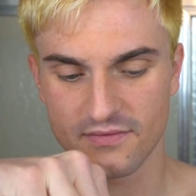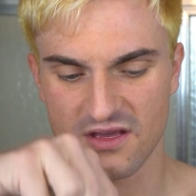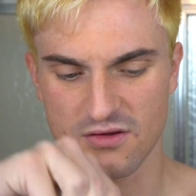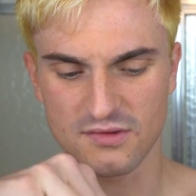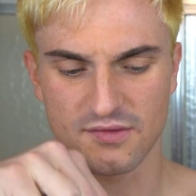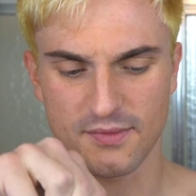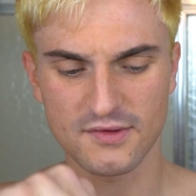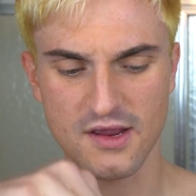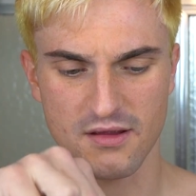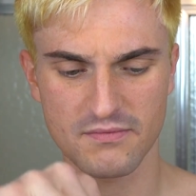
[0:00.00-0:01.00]
Ew, it smells
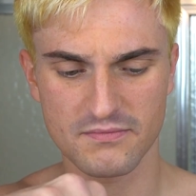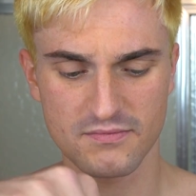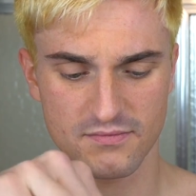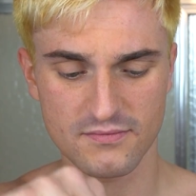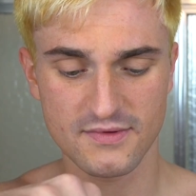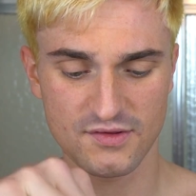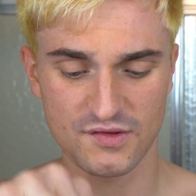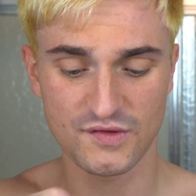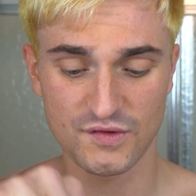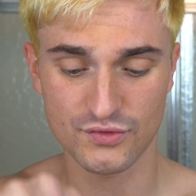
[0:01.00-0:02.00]
like
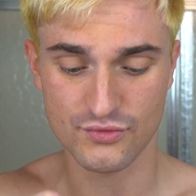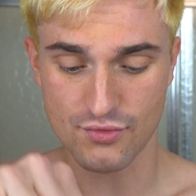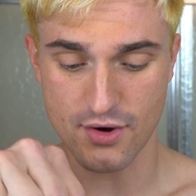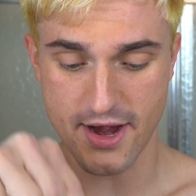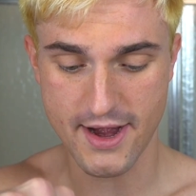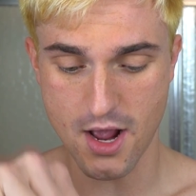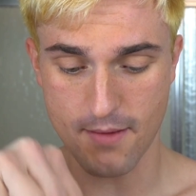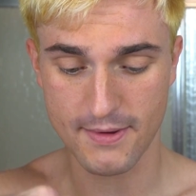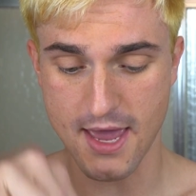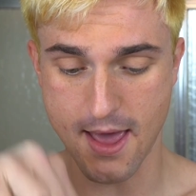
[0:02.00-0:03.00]
straight
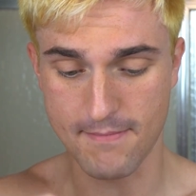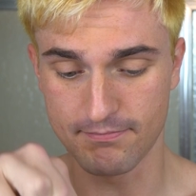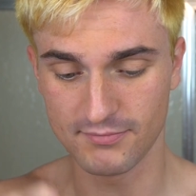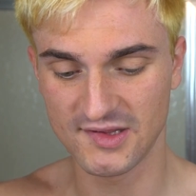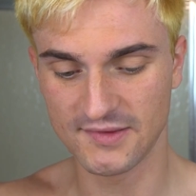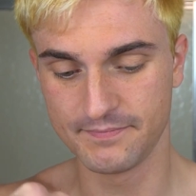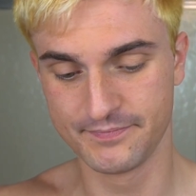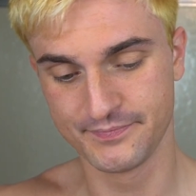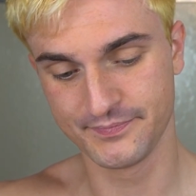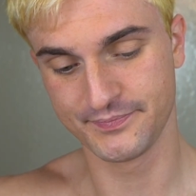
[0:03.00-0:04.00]
up chems.
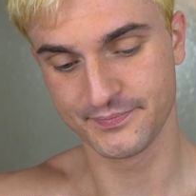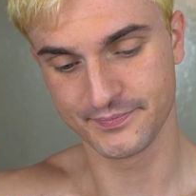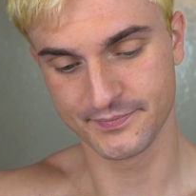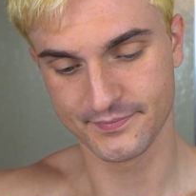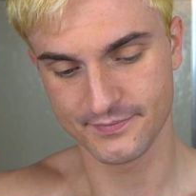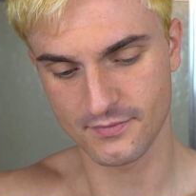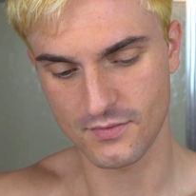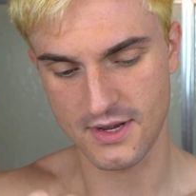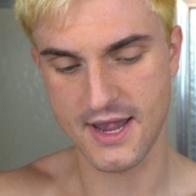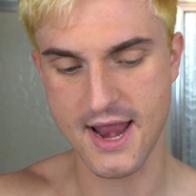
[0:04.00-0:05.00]

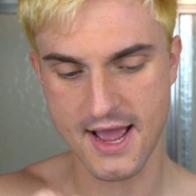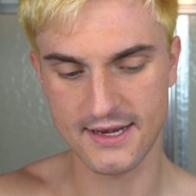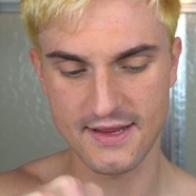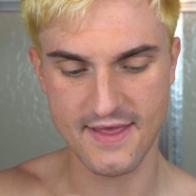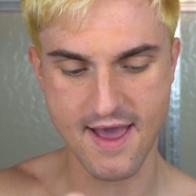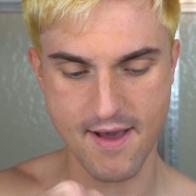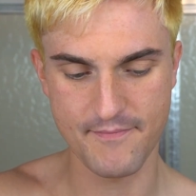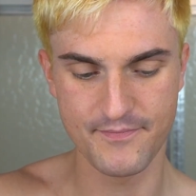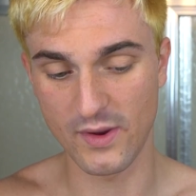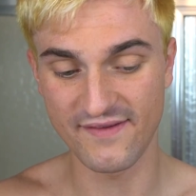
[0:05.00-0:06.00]
Not into
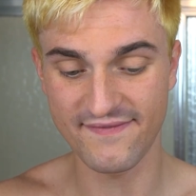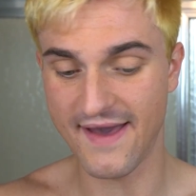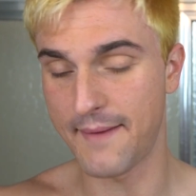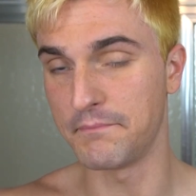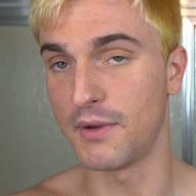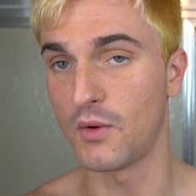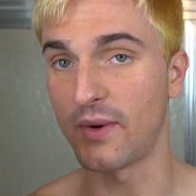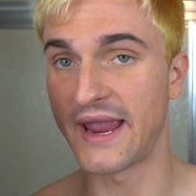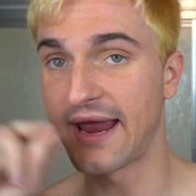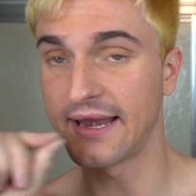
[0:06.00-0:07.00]
that. We femme, but
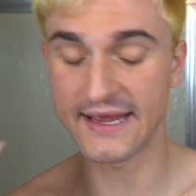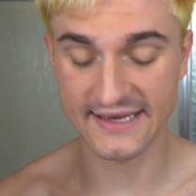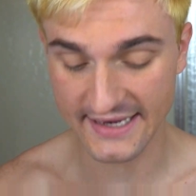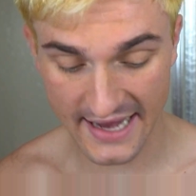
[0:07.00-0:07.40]
we ain't into